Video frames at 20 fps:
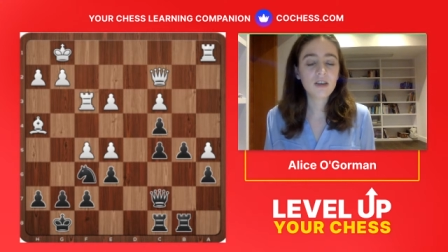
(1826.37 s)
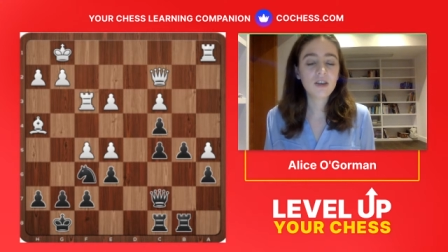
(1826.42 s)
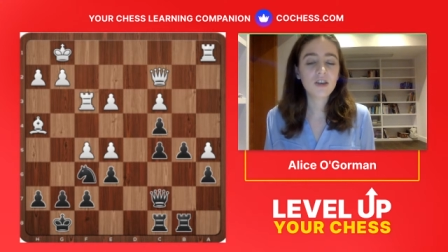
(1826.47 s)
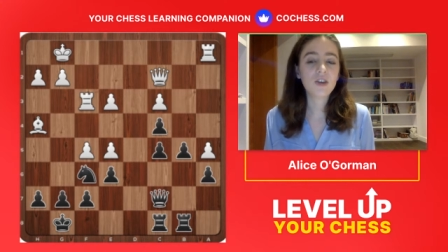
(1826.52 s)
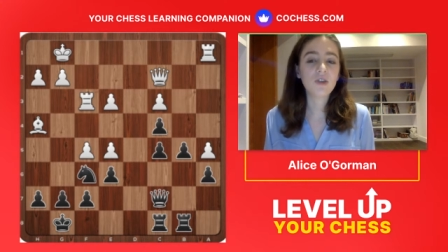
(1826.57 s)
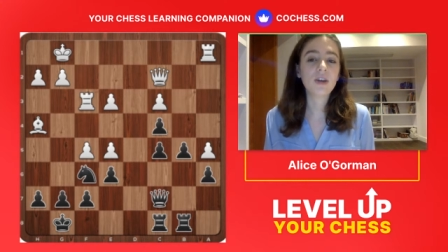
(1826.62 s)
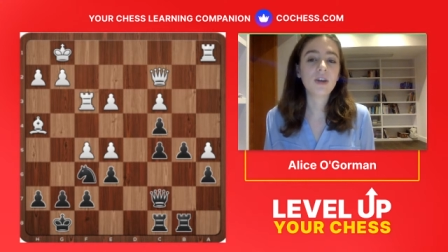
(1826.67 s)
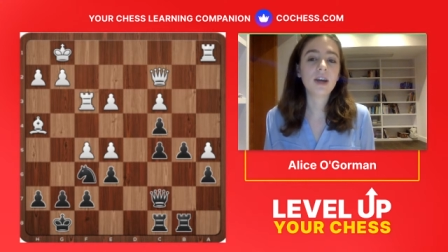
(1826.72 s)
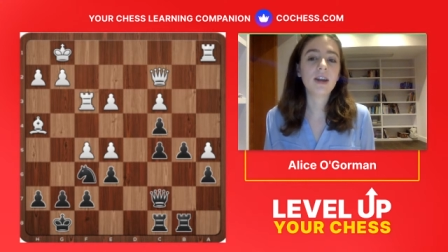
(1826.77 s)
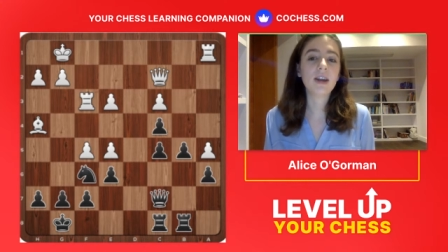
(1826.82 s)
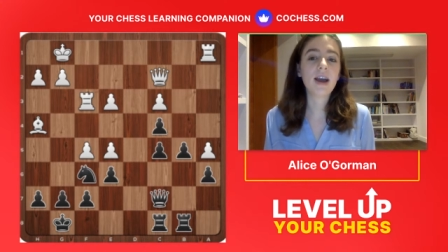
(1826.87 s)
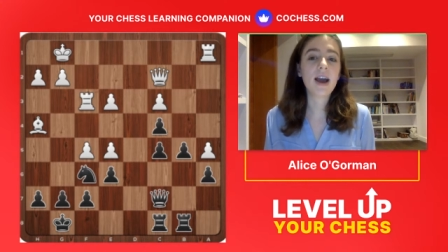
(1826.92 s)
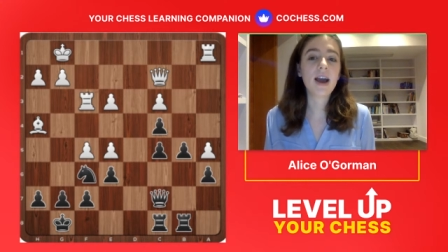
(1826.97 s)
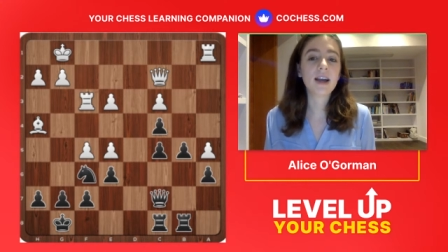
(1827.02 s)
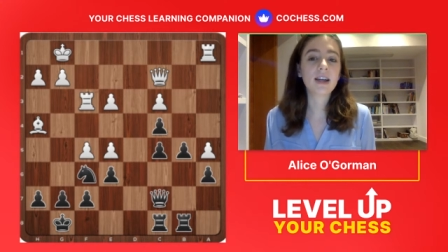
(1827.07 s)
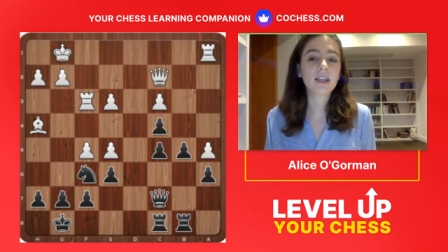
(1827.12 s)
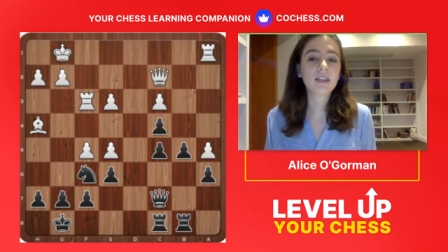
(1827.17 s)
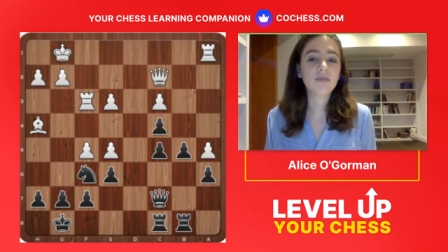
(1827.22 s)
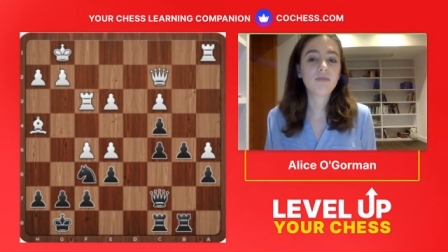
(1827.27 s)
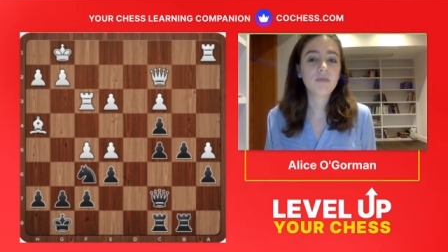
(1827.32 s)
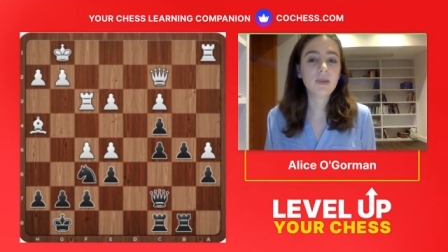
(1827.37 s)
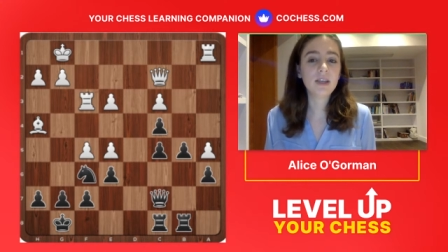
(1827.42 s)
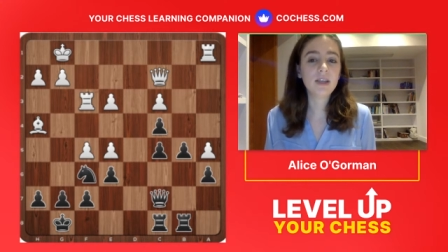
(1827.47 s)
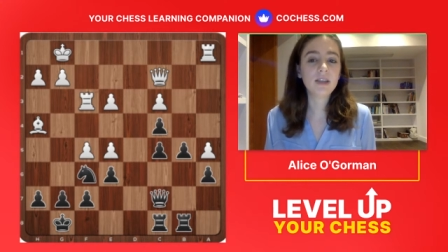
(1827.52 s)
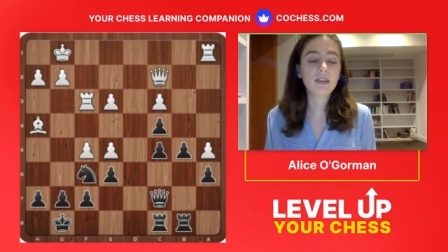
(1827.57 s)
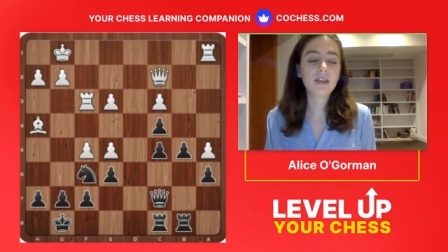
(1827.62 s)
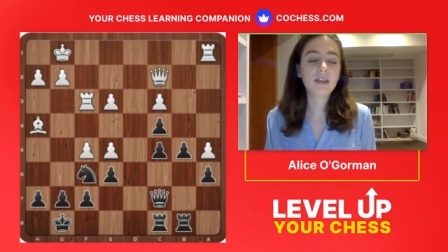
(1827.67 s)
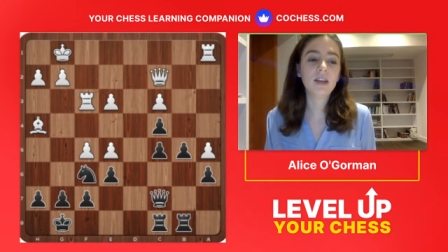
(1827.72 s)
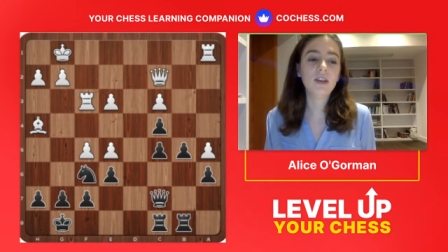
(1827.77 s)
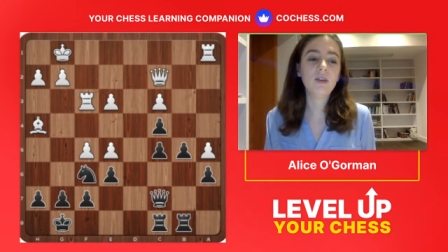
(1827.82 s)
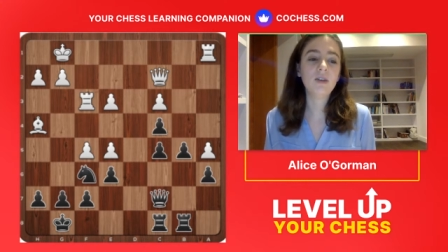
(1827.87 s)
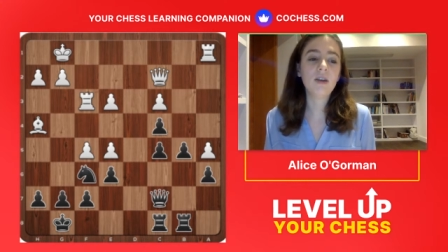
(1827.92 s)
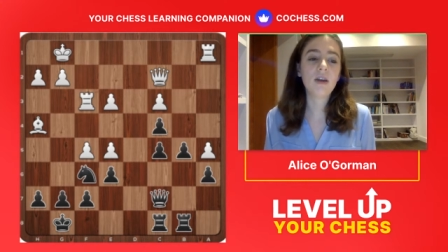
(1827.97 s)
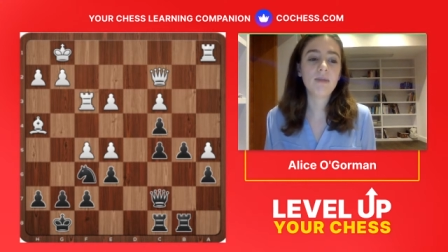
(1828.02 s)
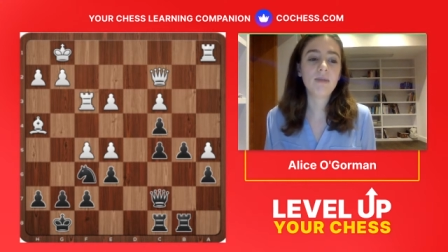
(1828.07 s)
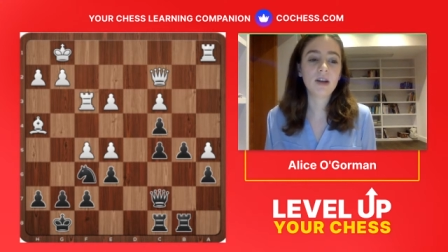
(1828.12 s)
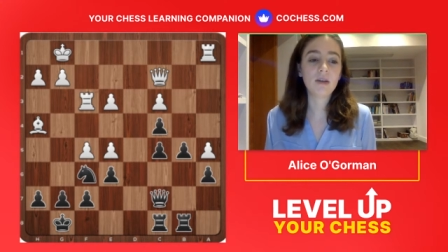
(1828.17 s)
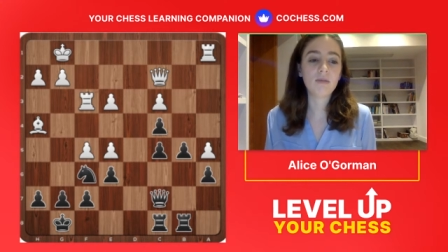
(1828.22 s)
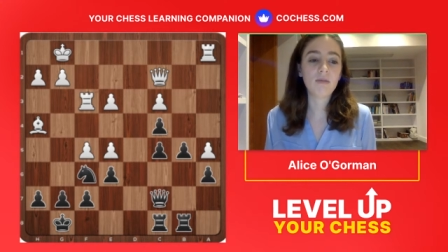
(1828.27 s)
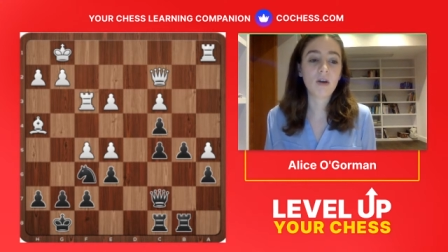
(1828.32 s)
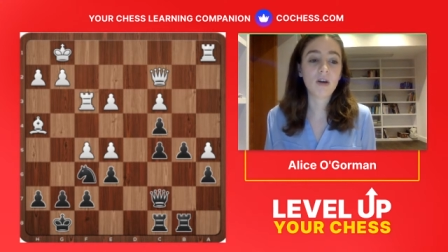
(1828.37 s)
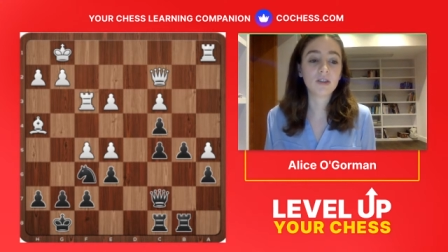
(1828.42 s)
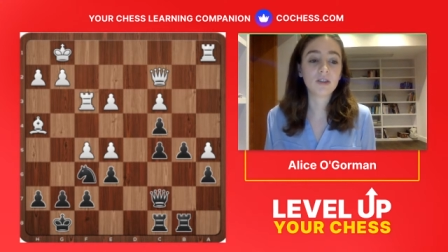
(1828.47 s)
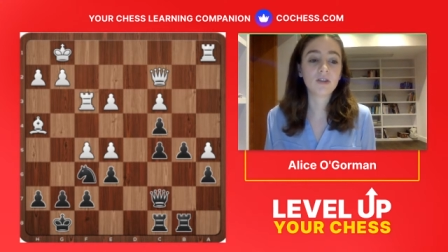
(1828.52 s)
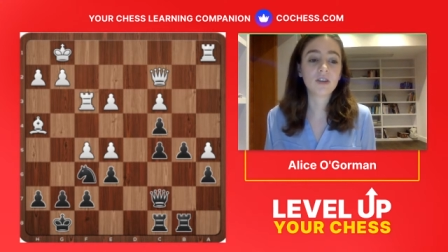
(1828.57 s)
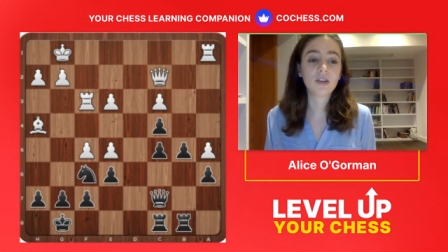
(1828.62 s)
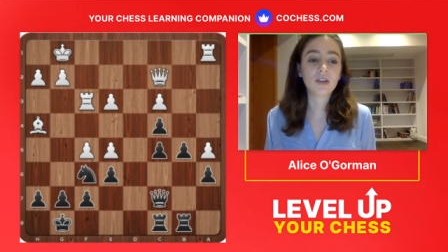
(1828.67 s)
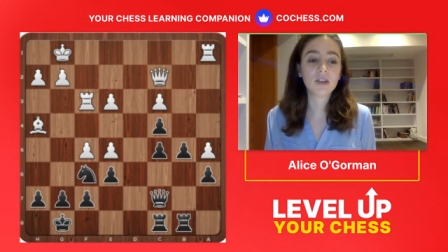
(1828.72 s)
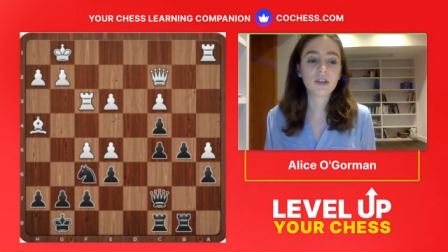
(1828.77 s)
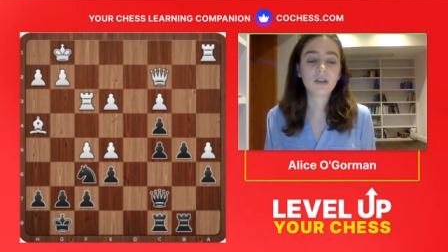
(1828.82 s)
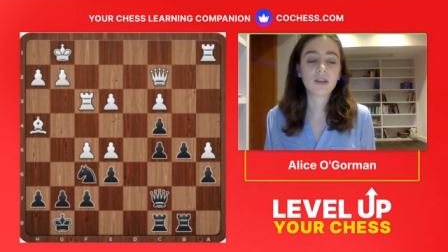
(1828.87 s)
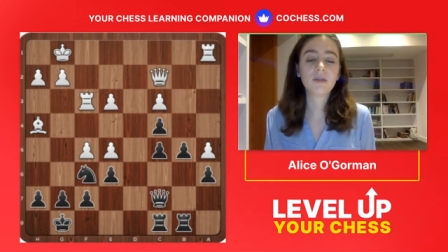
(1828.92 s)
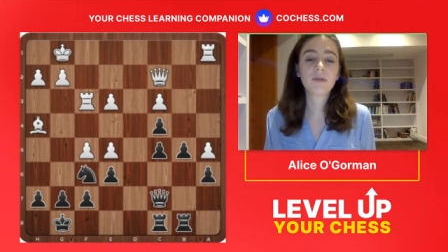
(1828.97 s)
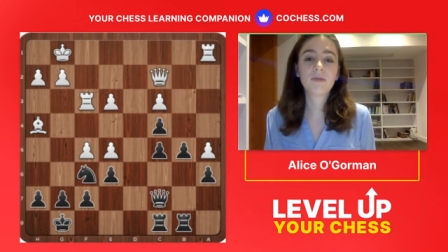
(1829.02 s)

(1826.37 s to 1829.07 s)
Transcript: you get an active piece, and you get better pawn structure?